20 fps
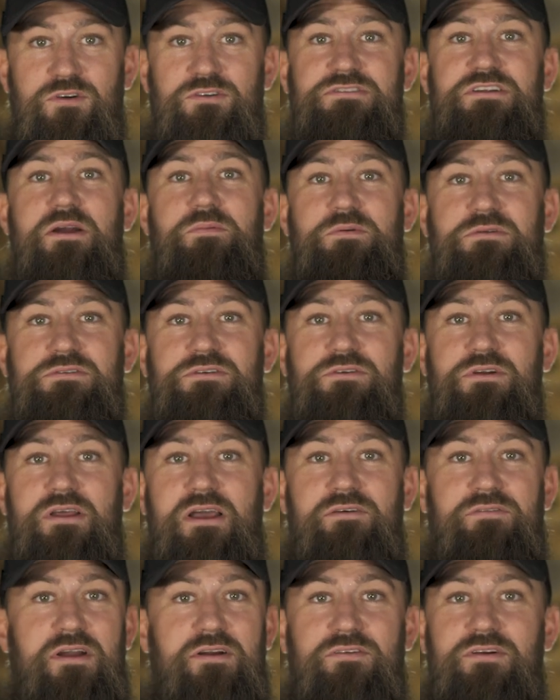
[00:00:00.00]
first opportunity
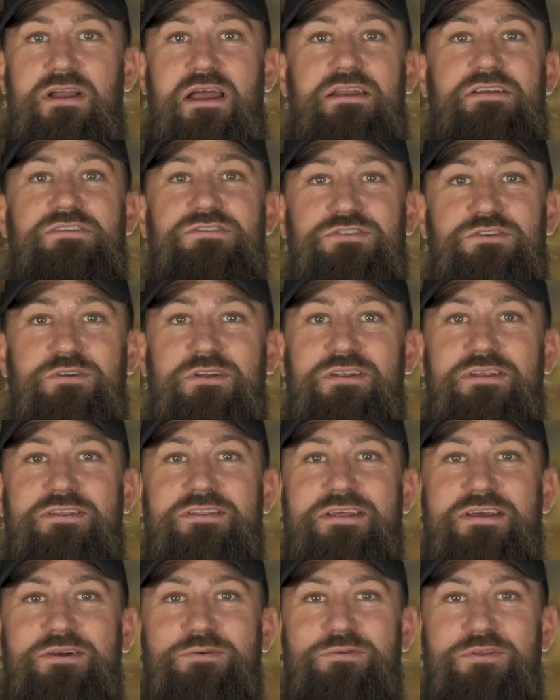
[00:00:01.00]
I've ever got to shoot
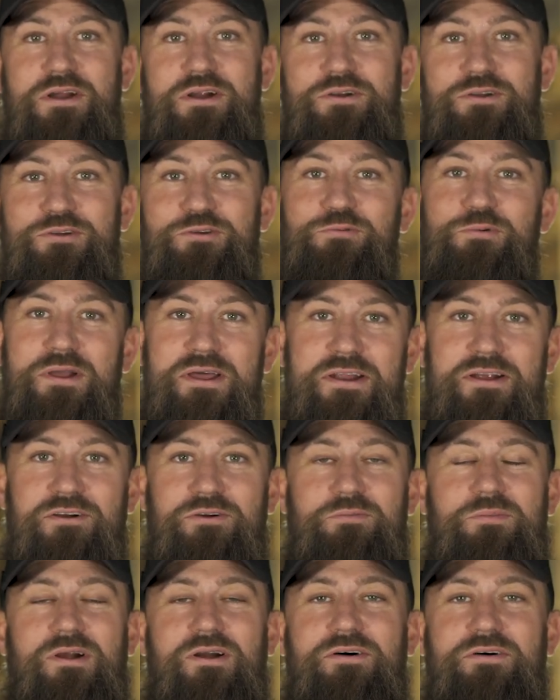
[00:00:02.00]
anything with our new Red Arrow
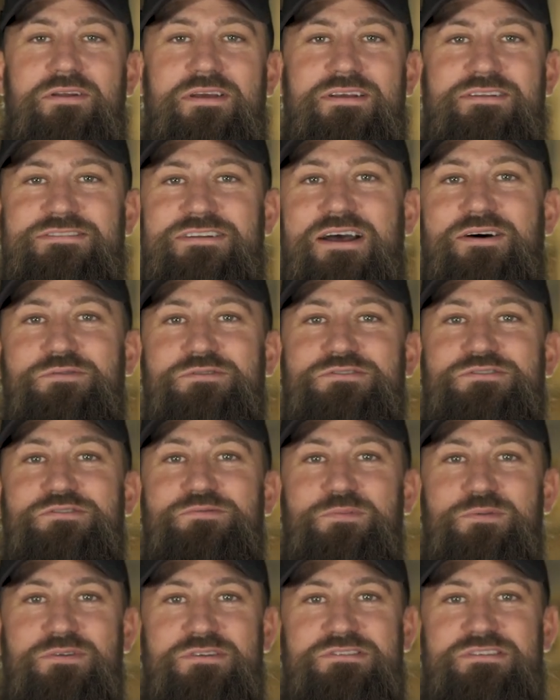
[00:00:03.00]
Broadheads, and I was
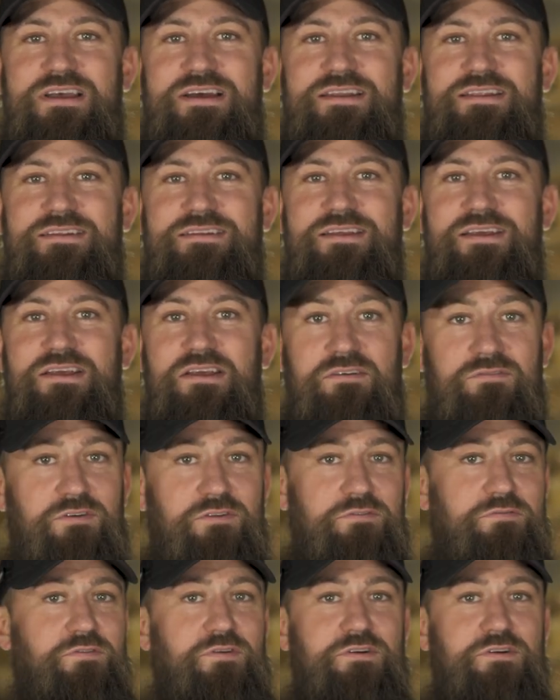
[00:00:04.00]
super excited for the